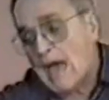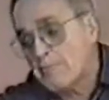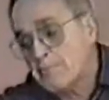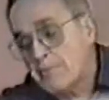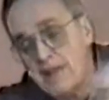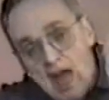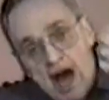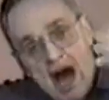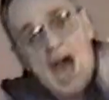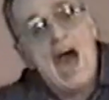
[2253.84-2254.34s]

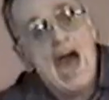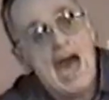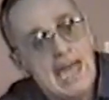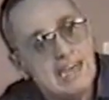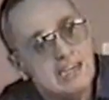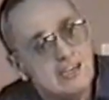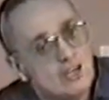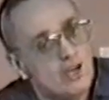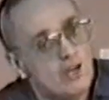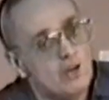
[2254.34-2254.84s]
happen.
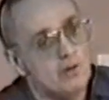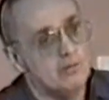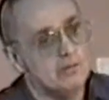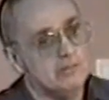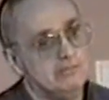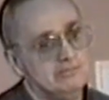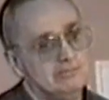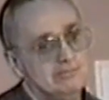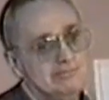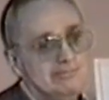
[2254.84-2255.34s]
I do.
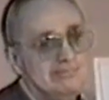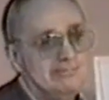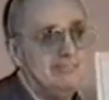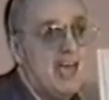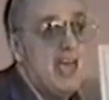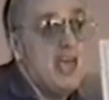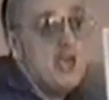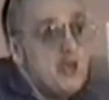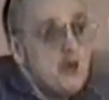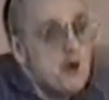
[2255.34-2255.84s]

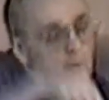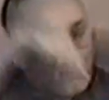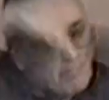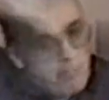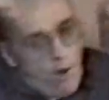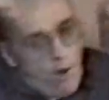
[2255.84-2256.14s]
You're